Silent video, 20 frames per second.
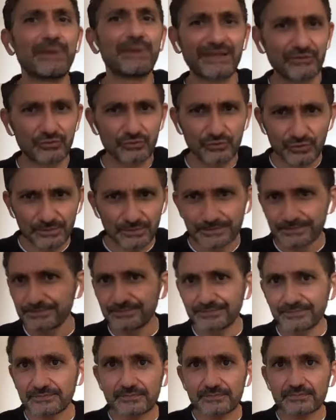Jean
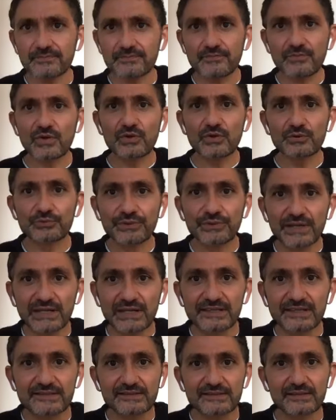Patou
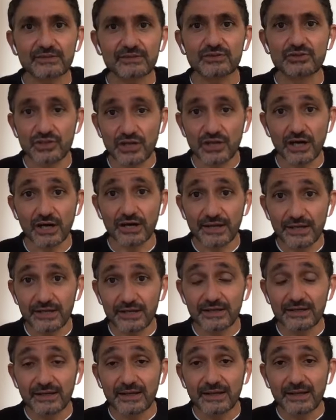released
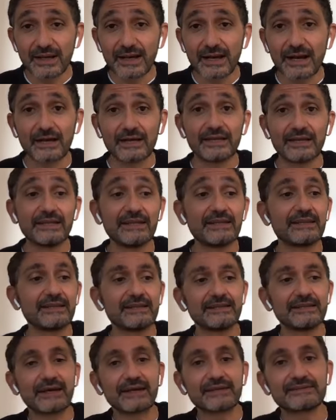Joy
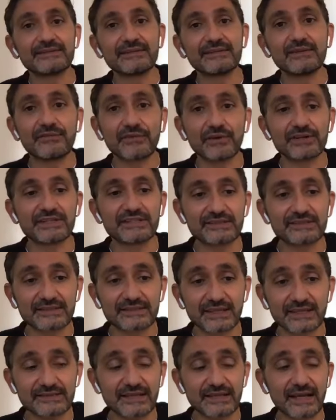in
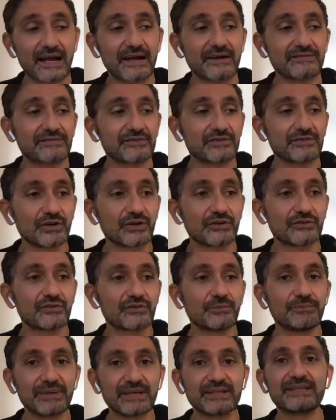1936
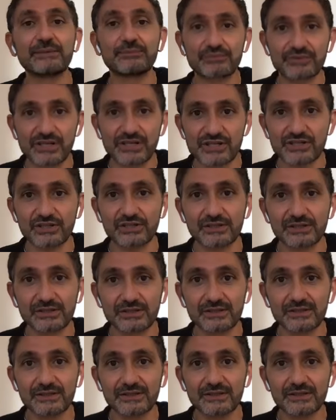after the Big
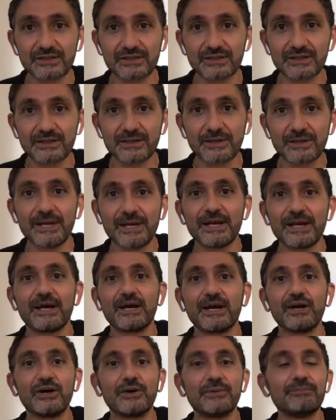Depression.
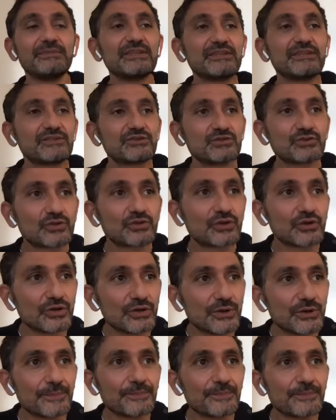
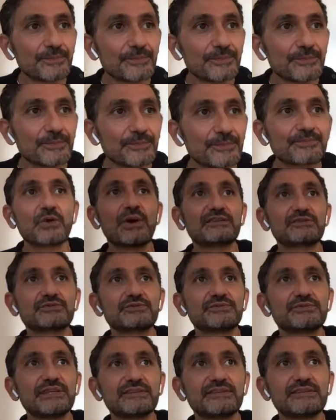Mitsuko
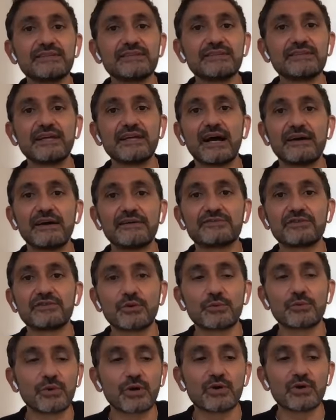was created
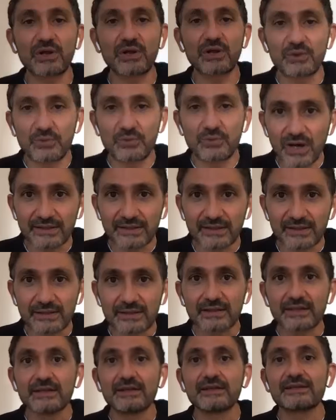after World
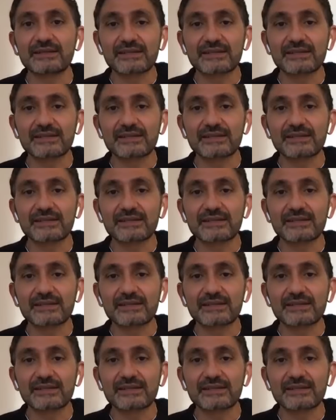War I.